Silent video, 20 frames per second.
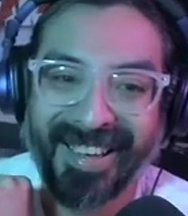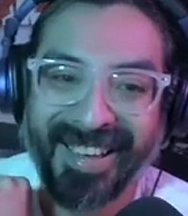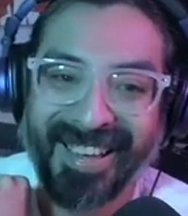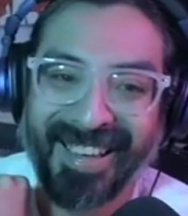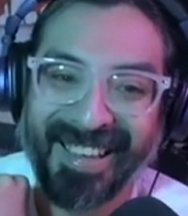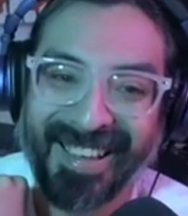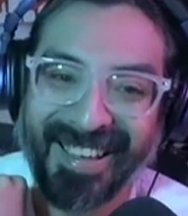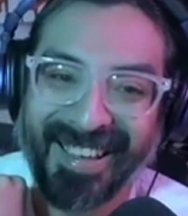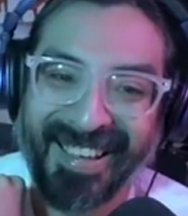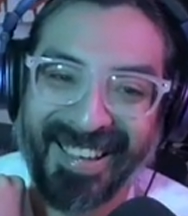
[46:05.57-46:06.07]

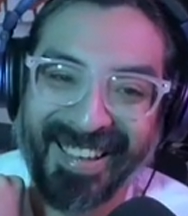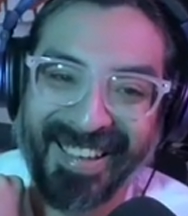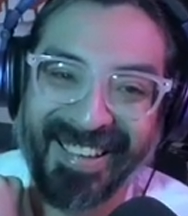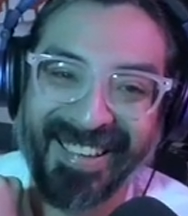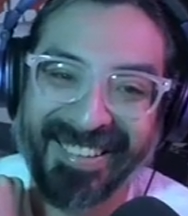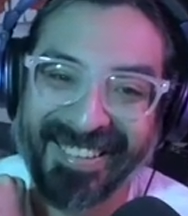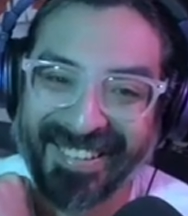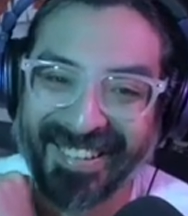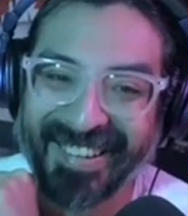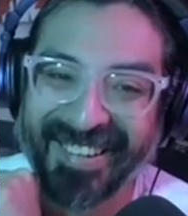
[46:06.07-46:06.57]

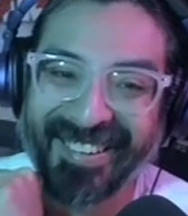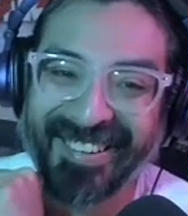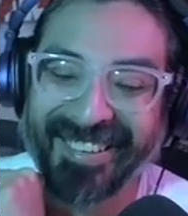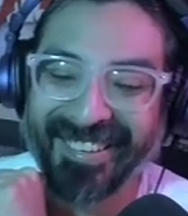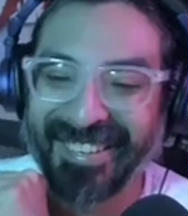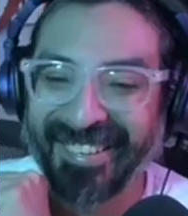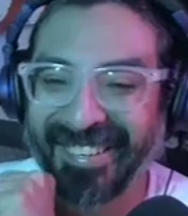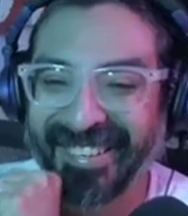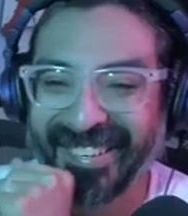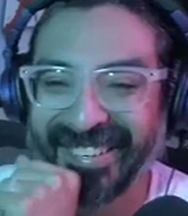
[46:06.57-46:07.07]

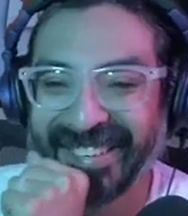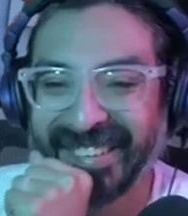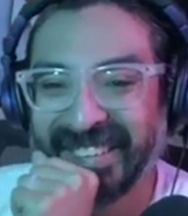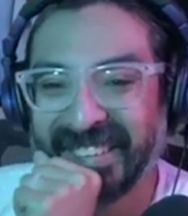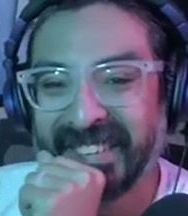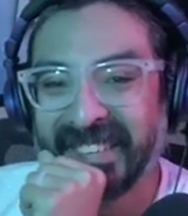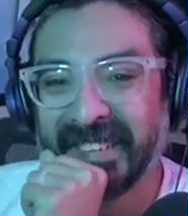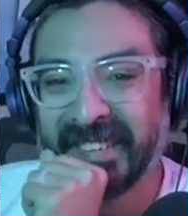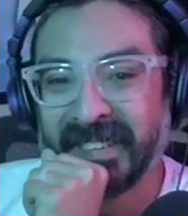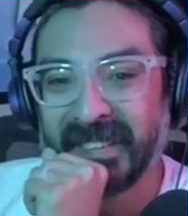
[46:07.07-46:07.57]

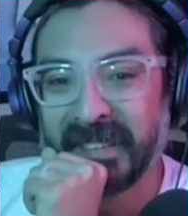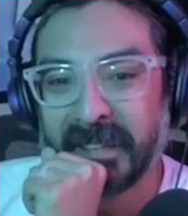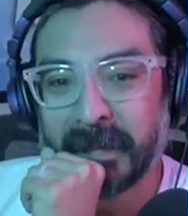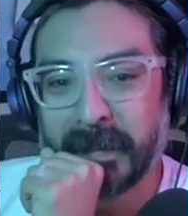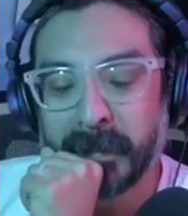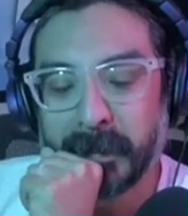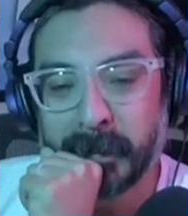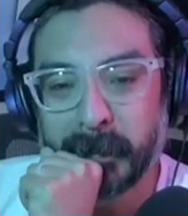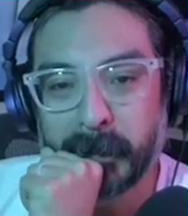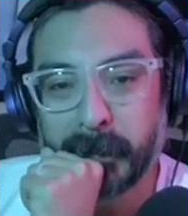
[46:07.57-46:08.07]

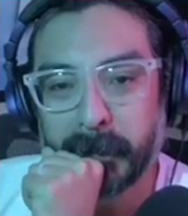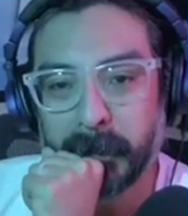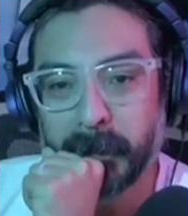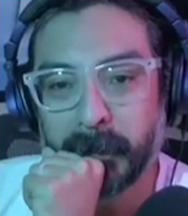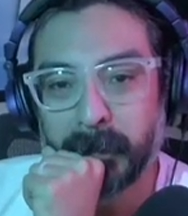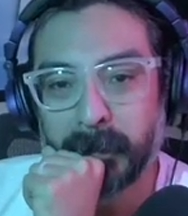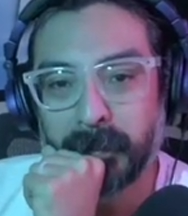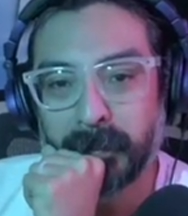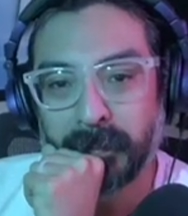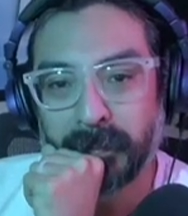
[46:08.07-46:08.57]

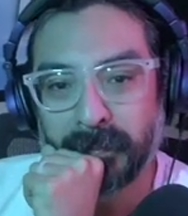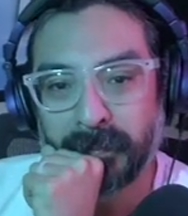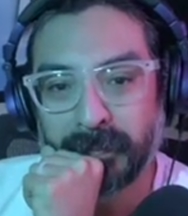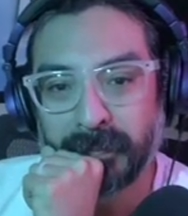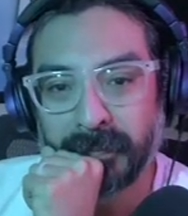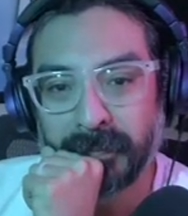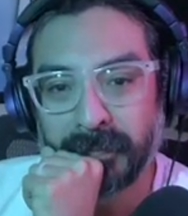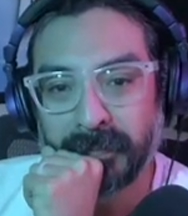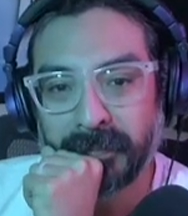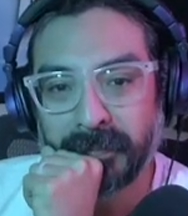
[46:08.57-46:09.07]

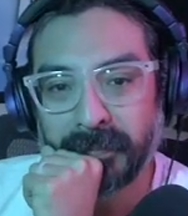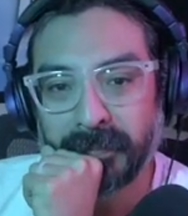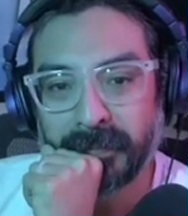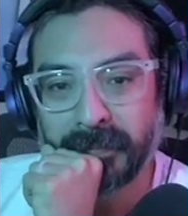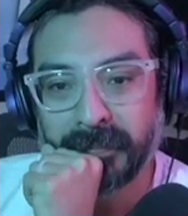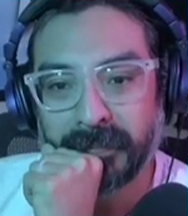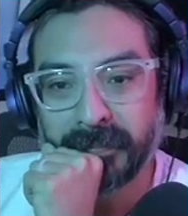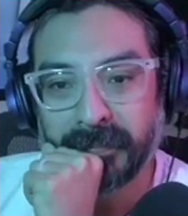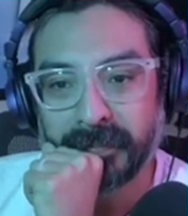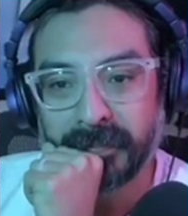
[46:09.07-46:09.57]

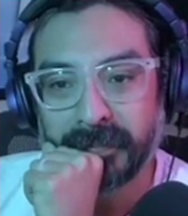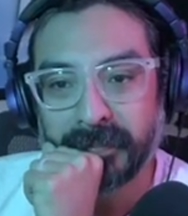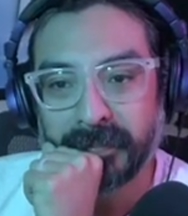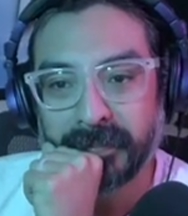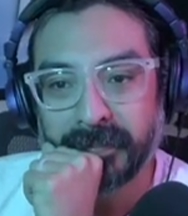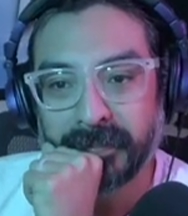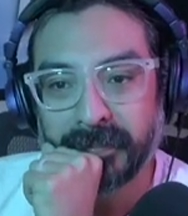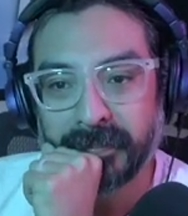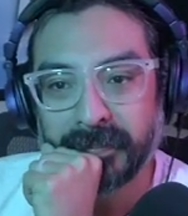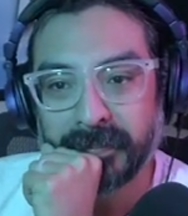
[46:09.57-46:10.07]

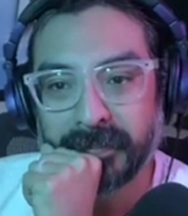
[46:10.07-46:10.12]
[no speech]